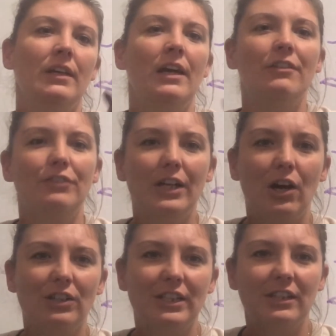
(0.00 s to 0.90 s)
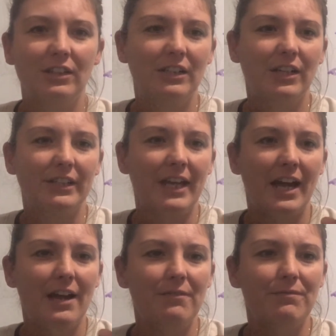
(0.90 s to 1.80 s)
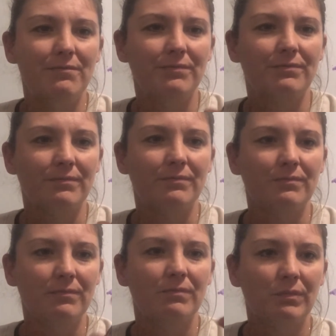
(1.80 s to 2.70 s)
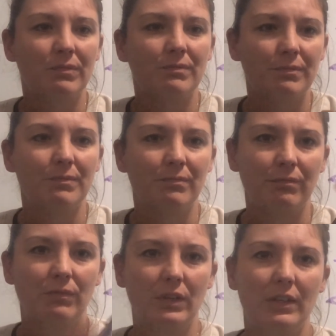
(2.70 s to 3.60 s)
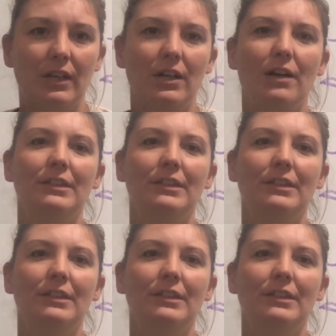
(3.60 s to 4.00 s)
If we hold it on like that, there you go,